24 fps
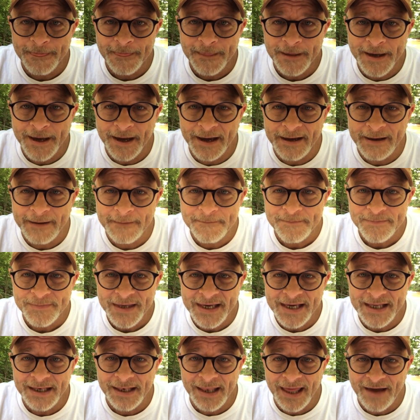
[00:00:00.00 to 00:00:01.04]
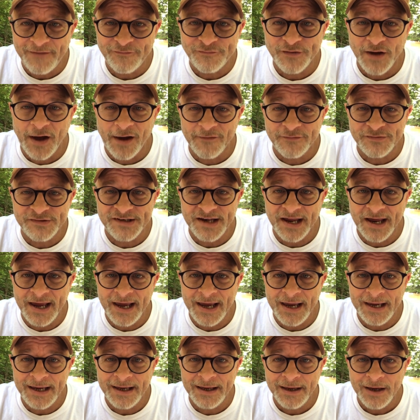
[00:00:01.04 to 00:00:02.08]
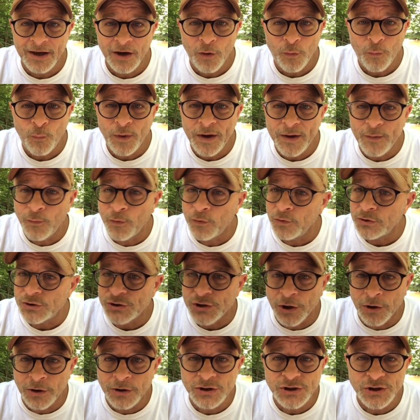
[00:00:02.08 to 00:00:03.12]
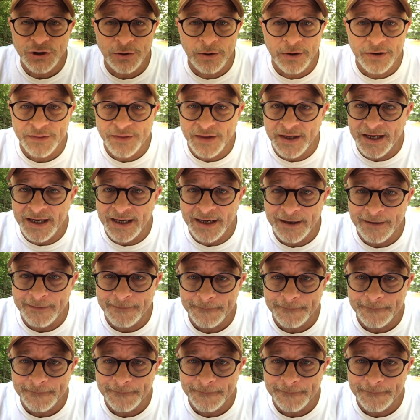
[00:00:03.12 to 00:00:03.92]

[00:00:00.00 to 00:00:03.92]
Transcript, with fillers: Okay? He left off saying, "We won't charge you a thing."